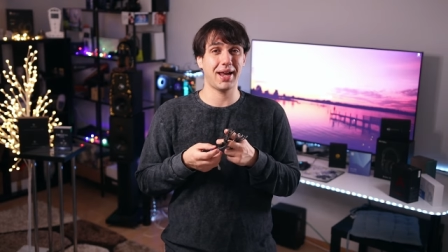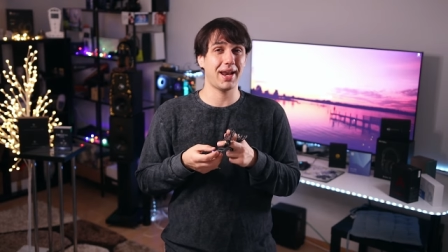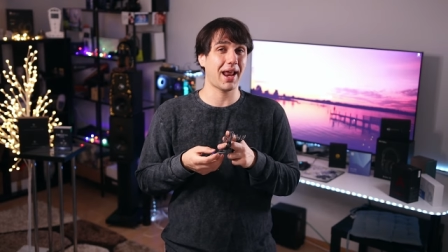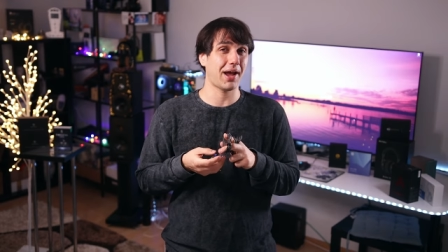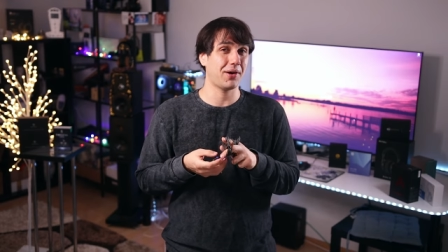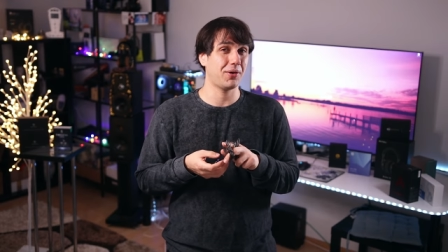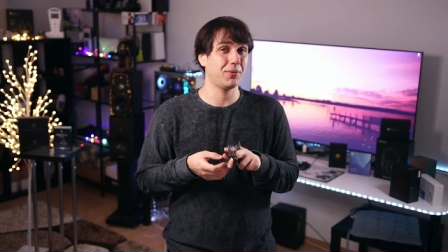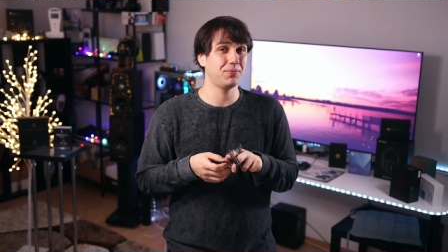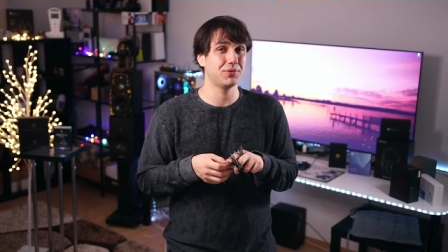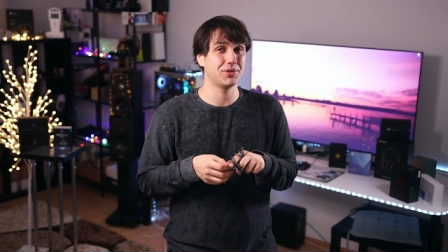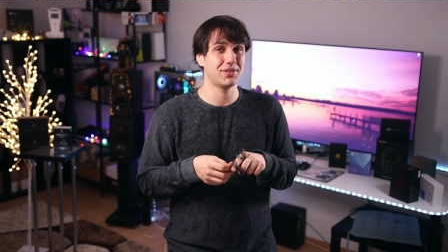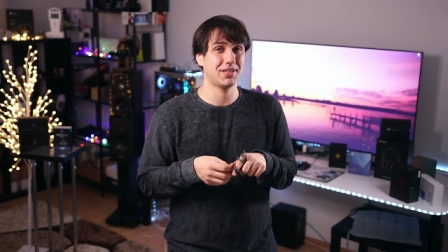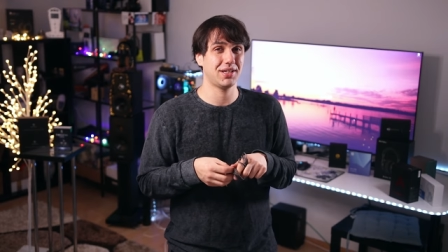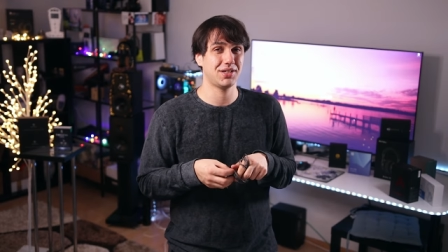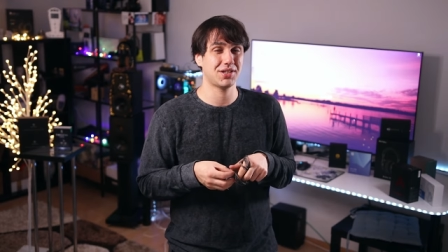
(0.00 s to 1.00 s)
and I hope to
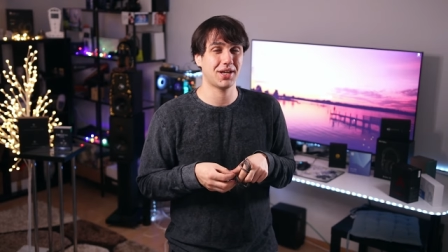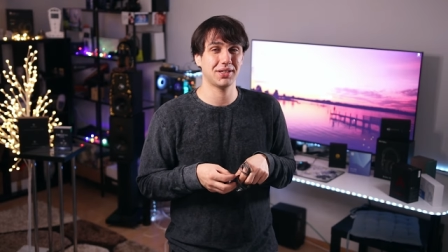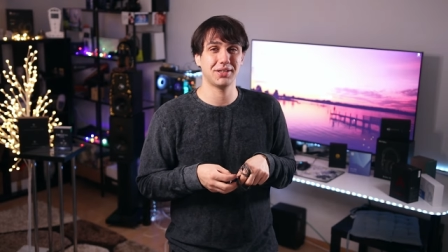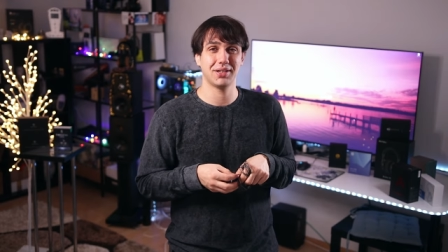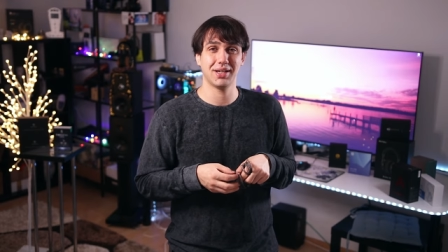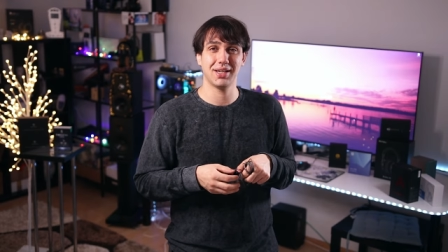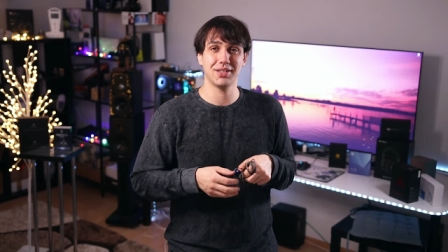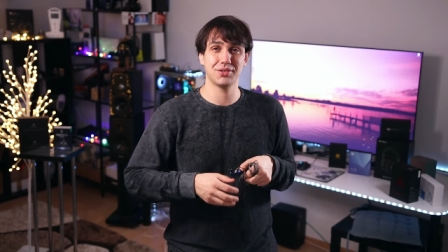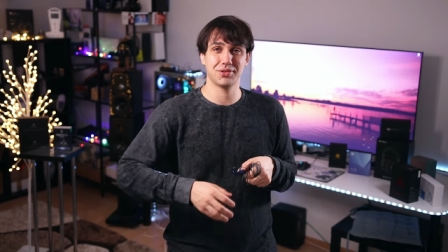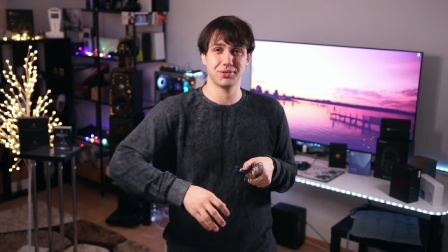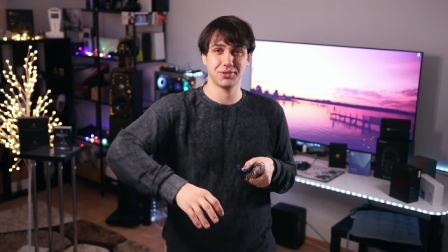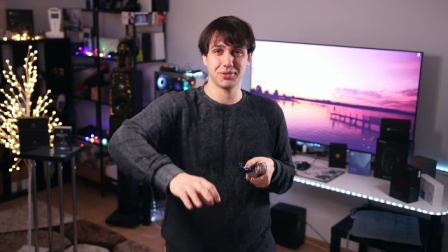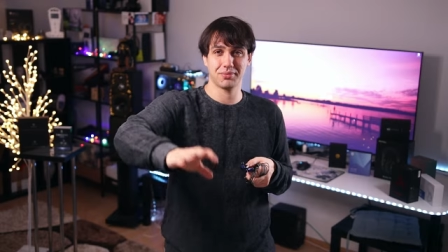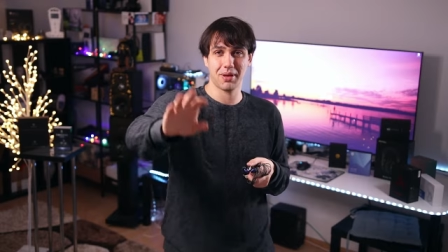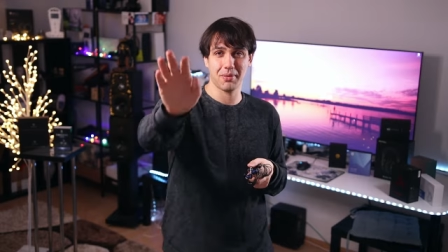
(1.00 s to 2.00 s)
see each other really
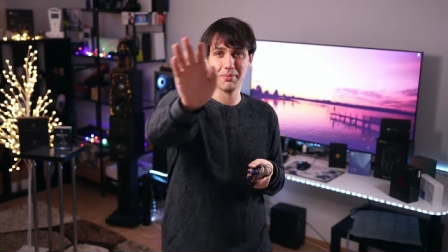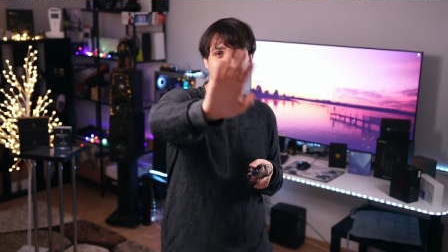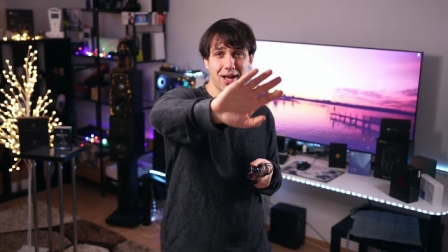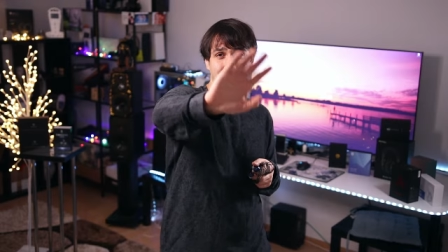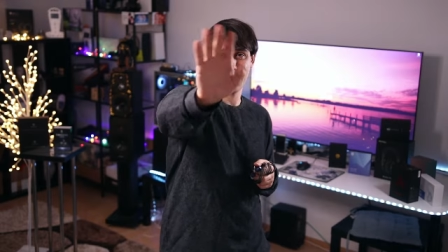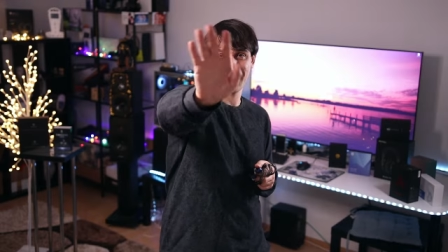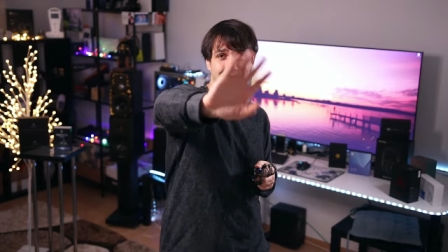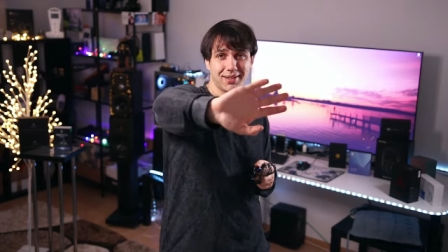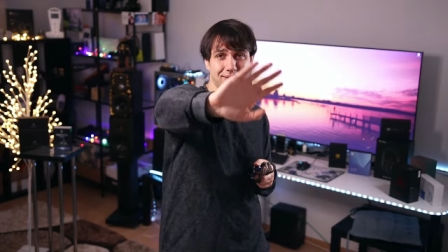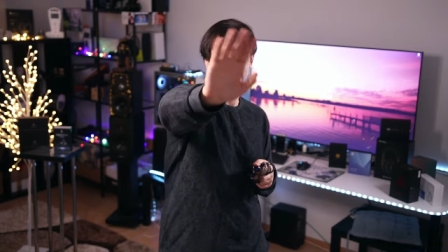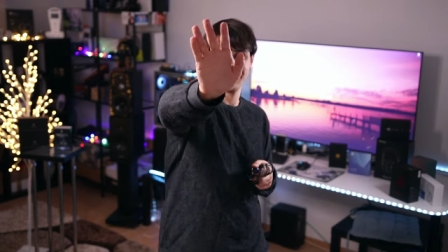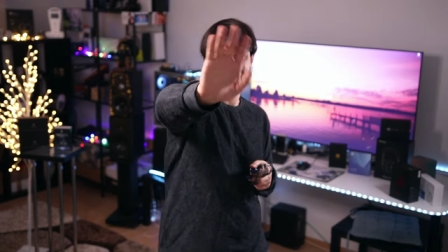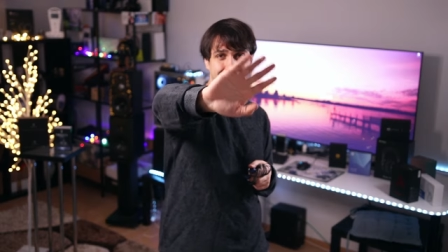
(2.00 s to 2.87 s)
soon. Bye bye.